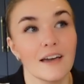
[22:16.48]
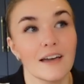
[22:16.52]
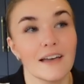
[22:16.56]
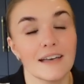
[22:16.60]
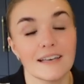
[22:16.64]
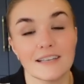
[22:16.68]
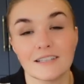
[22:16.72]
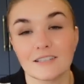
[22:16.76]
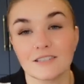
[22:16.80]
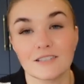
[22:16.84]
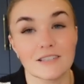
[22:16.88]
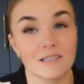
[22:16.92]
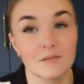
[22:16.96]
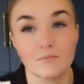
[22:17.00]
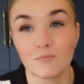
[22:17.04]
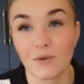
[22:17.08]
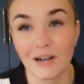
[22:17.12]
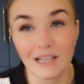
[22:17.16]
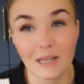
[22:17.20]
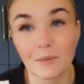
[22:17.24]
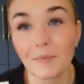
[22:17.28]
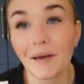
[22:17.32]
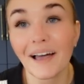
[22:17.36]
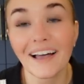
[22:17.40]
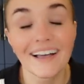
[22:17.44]
it doesn't
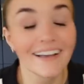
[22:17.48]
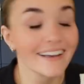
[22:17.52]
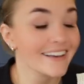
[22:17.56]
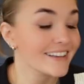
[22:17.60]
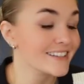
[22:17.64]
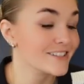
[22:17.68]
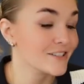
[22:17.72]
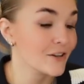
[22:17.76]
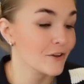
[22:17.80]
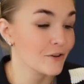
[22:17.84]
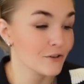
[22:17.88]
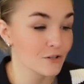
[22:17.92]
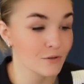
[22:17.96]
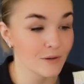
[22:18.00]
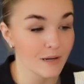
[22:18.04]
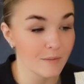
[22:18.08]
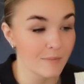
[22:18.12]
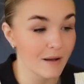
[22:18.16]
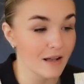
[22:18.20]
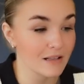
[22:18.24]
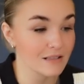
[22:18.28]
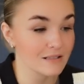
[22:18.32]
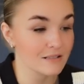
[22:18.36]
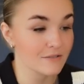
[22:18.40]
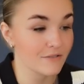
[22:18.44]
break the bank. So
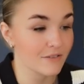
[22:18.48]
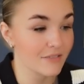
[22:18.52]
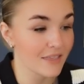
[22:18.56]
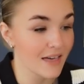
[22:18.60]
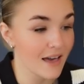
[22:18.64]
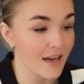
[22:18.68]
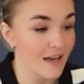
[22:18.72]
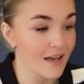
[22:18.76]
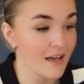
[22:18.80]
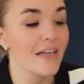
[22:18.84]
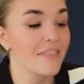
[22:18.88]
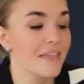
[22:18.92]
£20 for that.